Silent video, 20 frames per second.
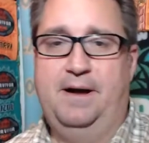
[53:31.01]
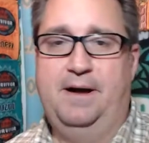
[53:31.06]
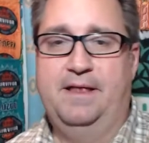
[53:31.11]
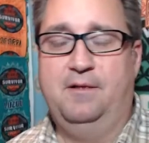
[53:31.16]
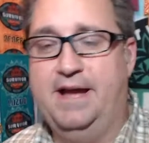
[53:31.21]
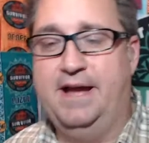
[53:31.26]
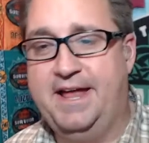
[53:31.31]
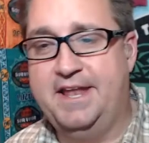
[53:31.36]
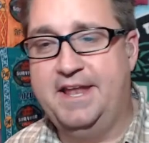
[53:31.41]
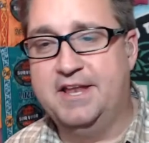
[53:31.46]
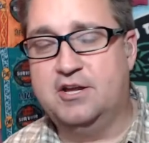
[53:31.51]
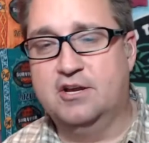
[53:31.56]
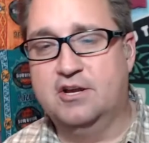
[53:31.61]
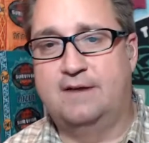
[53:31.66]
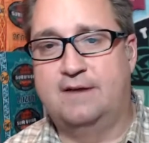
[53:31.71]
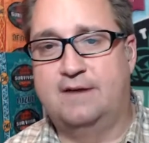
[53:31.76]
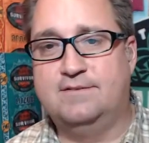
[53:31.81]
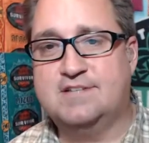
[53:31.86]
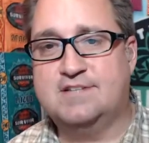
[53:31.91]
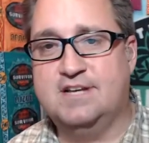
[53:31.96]
I had a good
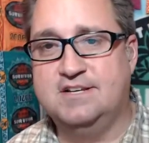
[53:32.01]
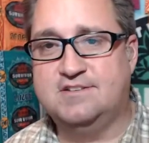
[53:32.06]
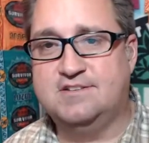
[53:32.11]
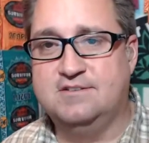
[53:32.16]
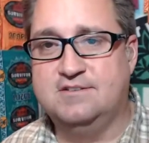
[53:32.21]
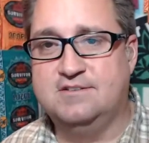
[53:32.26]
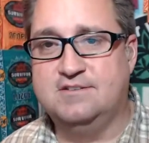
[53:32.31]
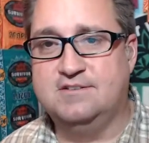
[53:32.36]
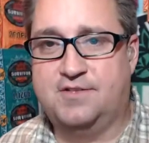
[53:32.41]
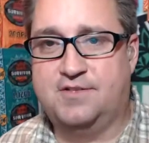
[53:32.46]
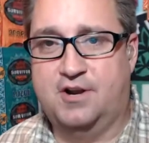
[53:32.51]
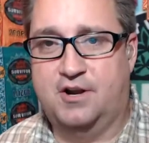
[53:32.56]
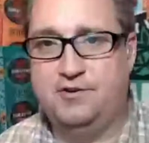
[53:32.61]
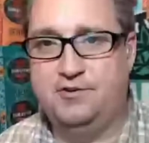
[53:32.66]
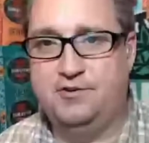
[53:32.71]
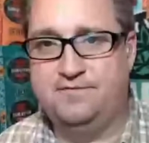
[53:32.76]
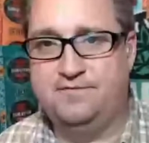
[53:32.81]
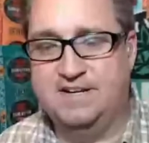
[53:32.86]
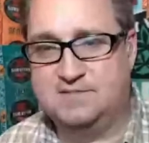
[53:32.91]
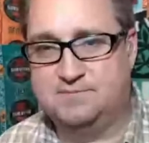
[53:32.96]
conversation with our
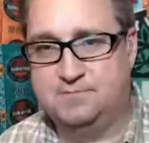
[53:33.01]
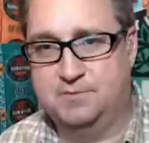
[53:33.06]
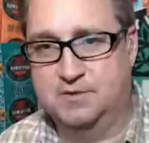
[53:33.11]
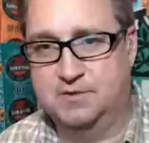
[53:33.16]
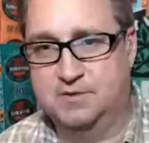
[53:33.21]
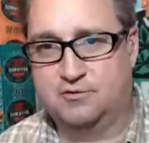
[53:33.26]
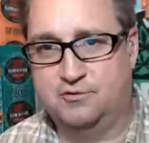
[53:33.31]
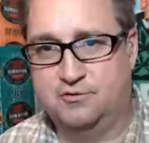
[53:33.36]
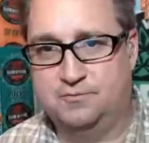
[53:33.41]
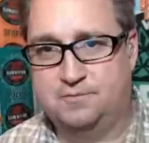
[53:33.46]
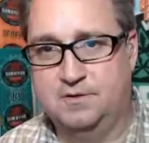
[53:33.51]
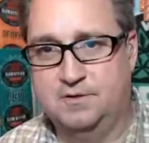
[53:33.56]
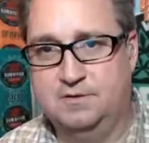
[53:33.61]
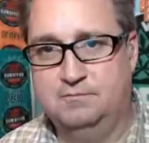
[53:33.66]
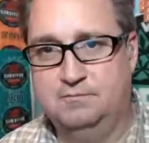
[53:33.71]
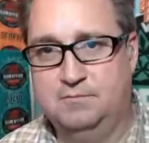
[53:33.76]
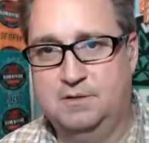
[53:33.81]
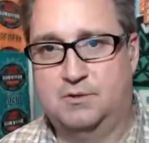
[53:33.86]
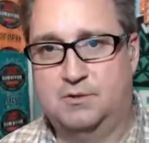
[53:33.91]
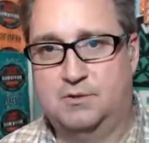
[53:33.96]
new Facebook group
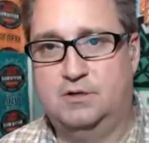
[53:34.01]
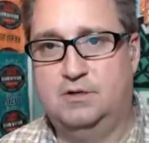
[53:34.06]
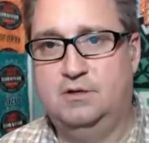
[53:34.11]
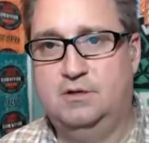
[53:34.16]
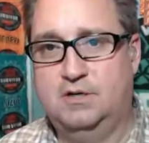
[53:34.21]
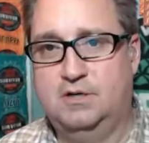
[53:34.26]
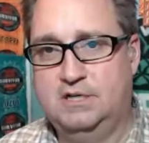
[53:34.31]
member,